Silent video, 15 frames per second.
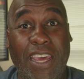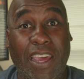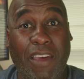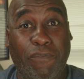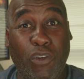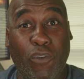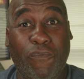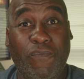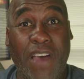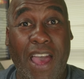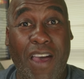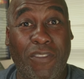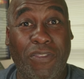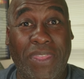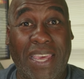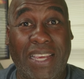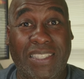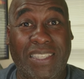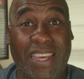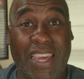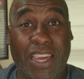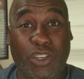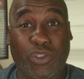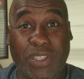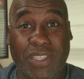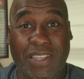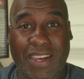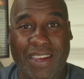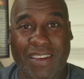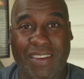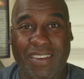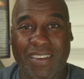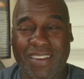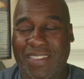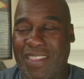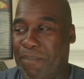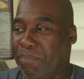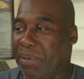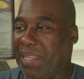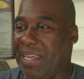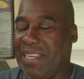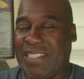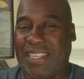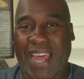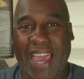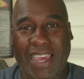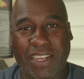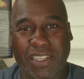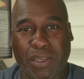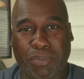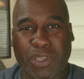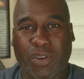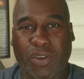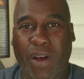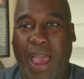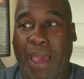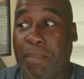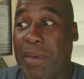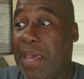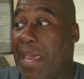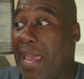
If you found this interesting, then please like and subscribe.